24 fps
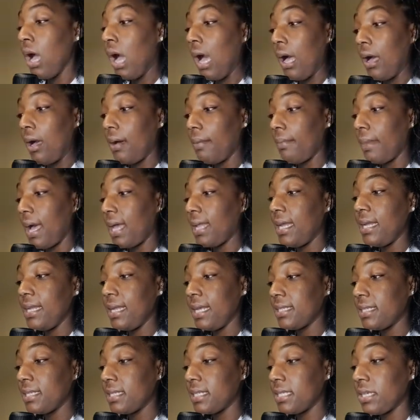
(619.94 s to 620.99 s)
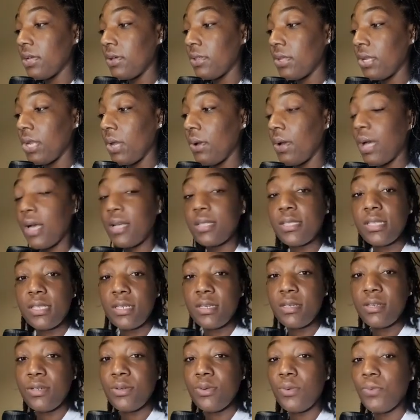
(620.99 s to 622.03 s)
I didn't necessarily know how
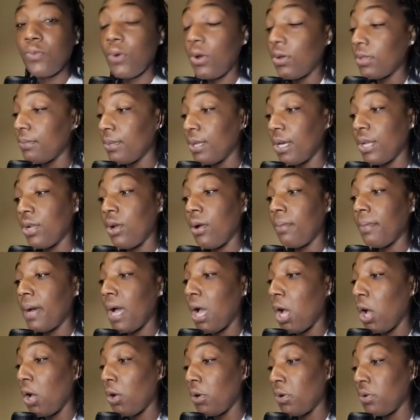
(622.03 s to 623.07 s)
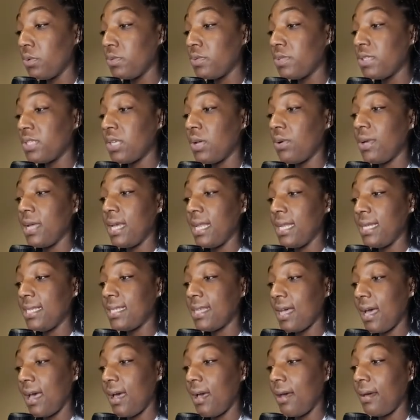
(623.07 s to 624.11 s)
to roll a blunt on my own. So
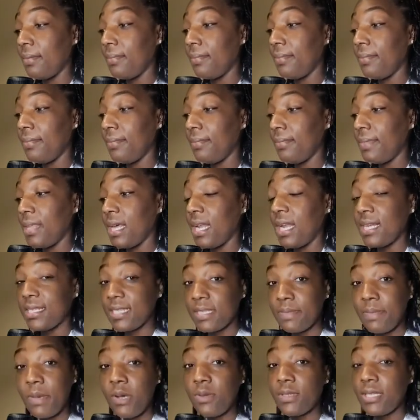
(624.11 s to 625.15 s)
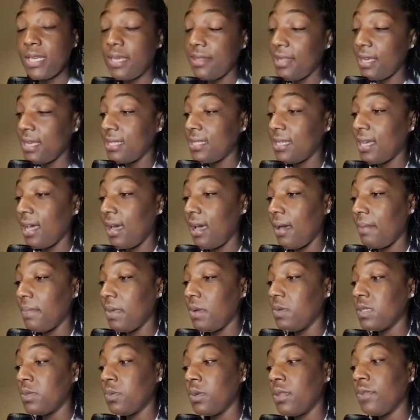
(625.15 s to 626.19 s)
anytime that I smoked at that time, it
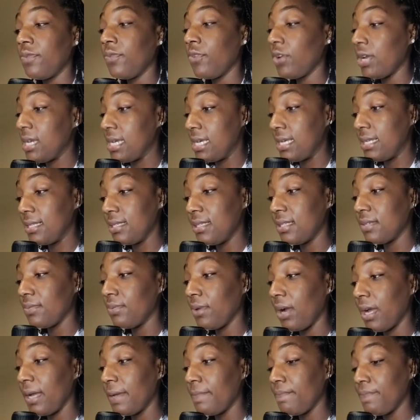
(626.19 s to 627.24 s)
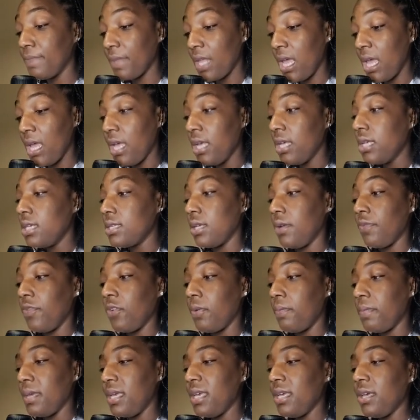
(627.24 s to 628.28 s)
was with friends, right? So for
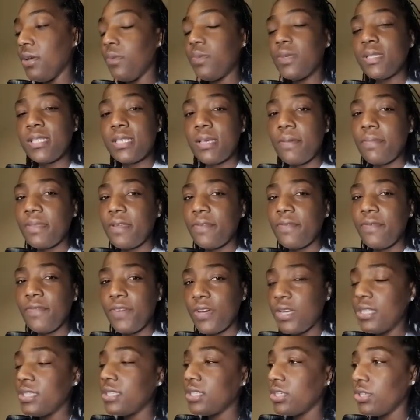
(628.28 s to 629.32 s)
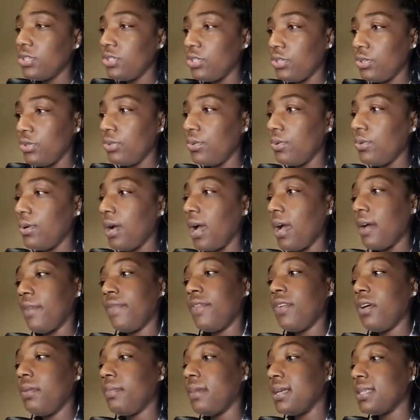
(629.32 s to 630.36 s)
me, it was something fun to do. I
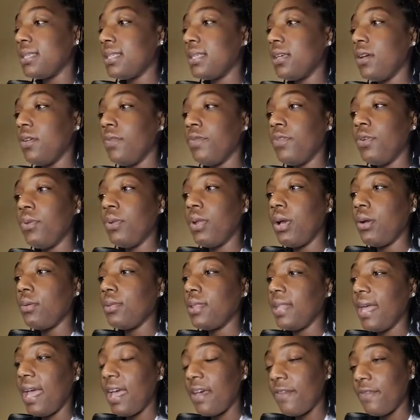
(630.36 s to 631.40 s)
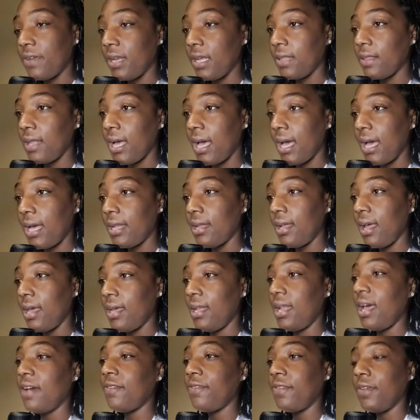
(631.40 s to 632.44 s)
felt myself, laughing a lot. And
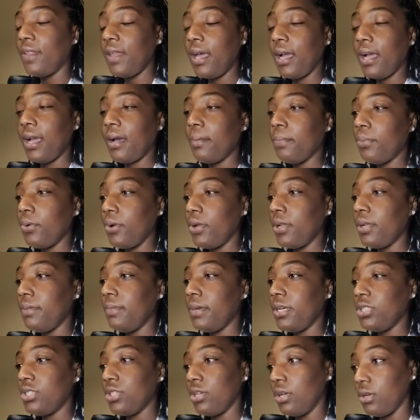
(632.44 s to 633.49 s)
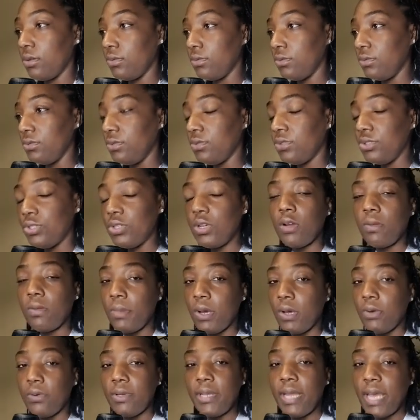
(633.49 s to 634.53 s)
I feel like I'm pretty much on joke
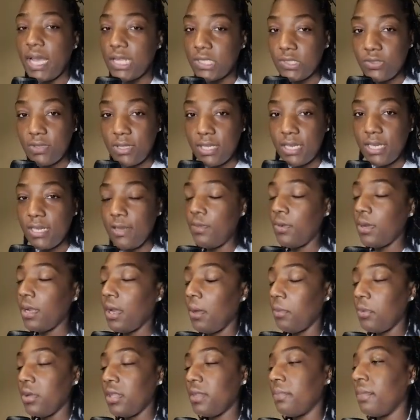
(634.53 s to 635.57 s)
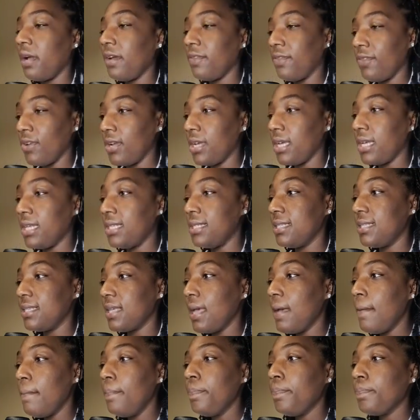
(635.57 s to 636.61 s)
mode naturally when I'm with my friends.
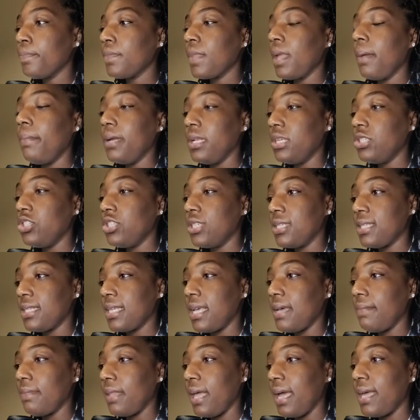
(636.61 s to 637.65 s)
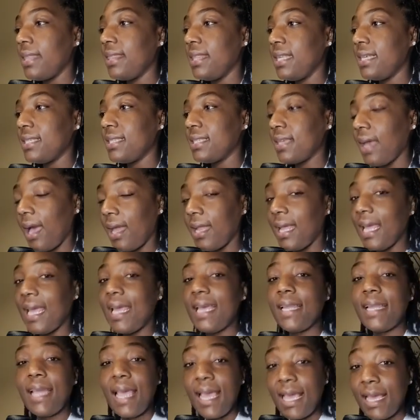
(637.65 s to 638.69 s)
But it just seemed like this kind of
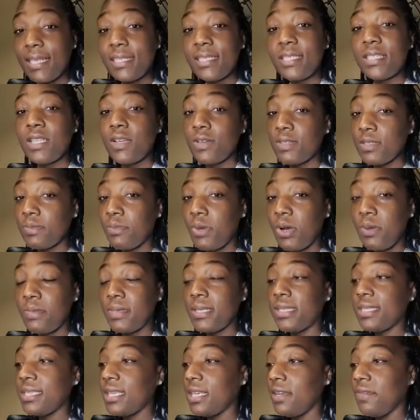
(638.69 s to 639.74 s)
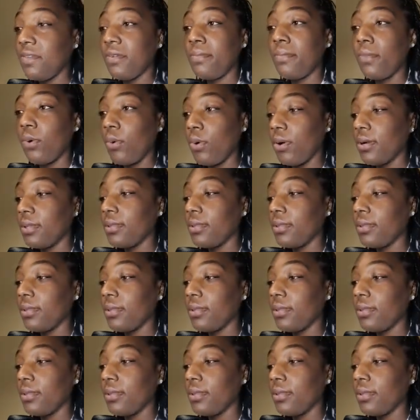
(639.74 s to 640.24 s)
enhanced those moments even more.